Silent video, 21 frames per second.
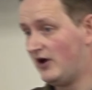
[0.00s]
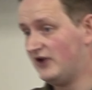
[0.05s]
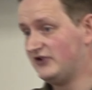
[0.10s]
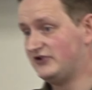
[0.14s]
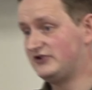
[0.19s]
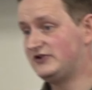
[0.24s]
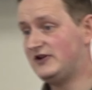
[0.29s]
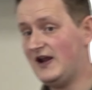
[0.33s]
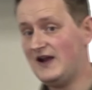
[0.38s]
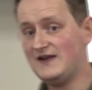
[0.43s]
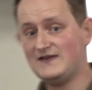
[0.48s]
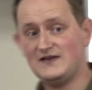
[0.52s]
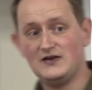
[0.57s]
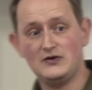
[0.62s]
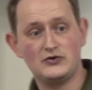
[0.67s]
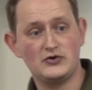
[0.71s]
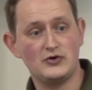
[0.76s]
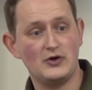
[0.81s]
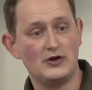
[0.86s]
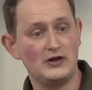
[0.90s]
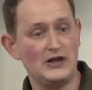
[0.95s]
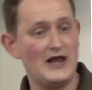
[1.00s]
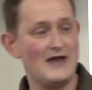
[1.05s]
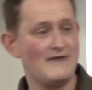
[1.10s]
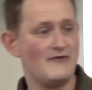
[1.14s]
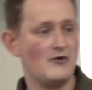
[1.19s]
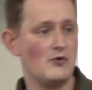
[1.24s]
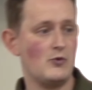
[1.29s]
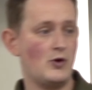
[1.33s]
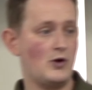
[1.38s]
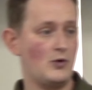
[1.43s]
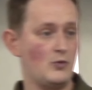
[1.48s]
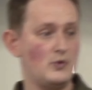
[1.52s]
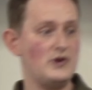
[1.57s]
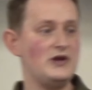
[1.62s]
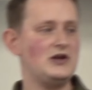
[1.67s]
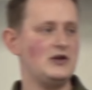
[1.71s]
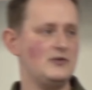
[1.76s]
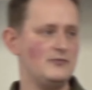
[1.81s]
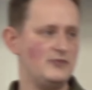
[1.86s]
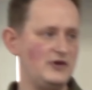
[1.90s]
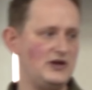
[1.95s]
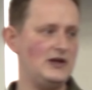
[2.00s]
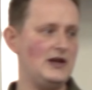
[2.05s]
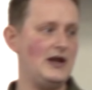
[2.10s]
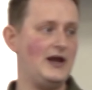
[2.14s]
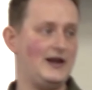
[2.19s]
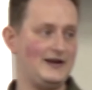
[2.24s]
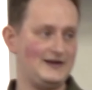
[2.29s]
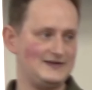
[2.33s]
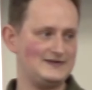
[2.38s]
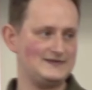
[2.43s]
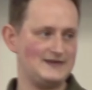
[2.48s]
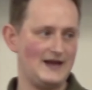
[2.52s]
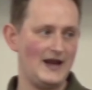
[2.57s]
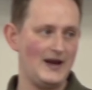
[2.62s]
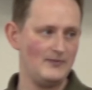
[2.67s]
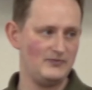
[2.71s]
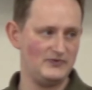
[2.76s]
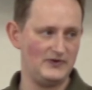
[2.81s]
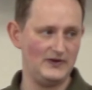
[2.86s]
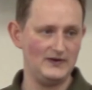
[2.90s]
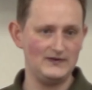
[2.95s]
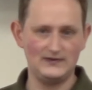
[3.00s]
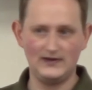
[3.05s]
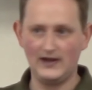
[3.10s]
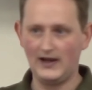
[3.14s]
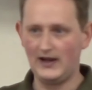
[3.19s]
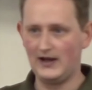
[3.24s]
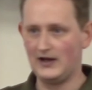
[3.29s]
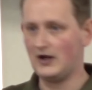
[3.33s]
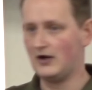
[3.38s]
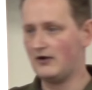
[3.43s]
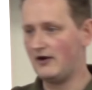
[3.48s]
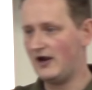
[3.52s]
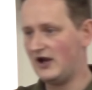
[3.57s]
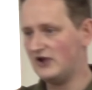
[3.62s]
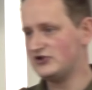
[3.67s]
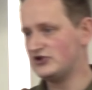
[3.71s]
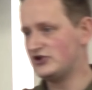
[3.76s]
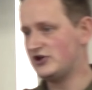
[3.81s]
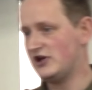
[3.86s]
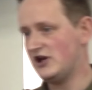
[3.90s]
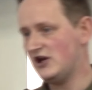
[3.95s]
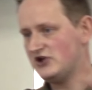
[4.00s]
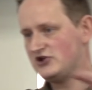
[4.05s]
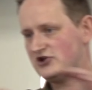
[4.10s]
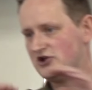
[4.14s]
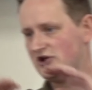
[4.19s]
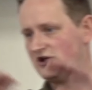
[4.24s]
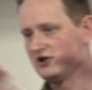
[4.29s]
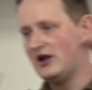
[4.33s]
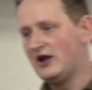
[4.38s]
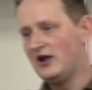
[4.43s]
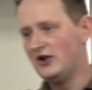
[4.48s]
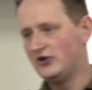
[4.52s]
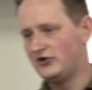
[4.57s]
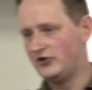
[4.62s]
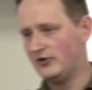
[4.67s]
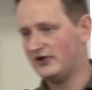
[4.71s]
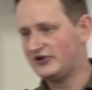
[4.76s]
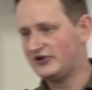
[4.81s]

us getting to a level where we can be accepted, getting our education to a